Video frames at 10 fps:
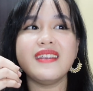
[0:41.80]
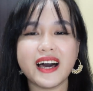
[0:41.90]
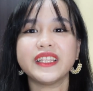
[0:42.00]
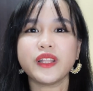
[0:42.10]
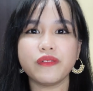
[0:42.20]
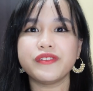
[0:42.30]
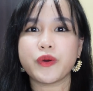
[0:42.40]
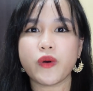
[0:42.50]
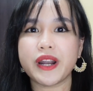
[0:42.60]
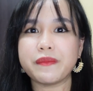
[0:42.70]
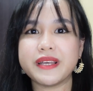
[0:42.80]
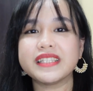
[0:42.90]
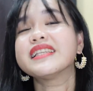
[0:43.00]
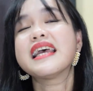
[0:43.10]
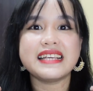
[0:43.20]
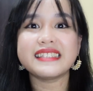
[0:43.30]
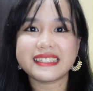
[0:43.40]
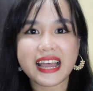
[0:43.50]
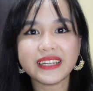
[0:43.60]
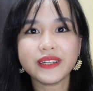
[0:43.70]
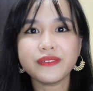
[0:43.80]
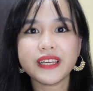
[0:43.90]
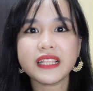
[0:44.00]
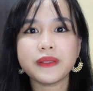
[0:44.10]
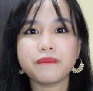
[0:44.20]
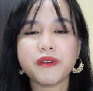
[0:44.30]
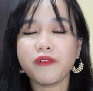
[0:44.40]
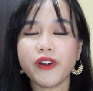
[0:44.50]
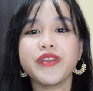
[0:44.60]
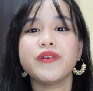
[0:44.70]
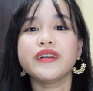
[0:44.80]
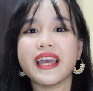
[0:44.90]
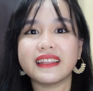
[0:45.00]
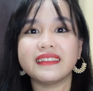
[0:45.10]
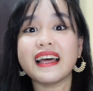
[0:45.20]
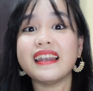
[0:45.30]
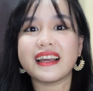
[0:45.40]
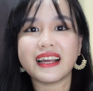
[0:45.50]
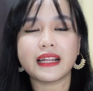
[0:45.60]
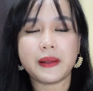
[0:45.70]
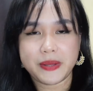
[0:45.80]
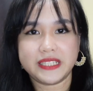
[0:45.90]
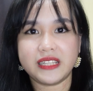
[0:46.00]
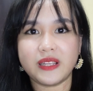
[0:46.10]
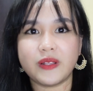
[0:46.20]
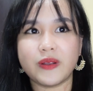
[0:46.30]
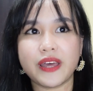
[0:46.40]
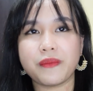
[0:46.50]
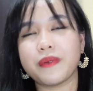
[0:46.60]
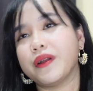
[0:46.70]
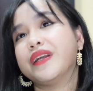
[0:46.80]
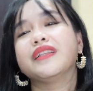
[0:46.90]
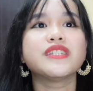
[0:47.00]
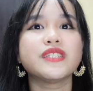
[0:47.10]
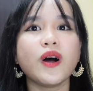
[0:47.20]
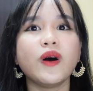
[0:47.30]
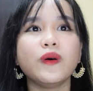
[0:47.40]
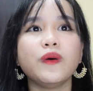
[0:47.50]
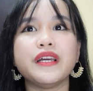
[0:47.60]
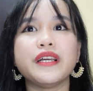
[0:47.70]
lot of requirements inside of it before you get the legal capacity to get married. So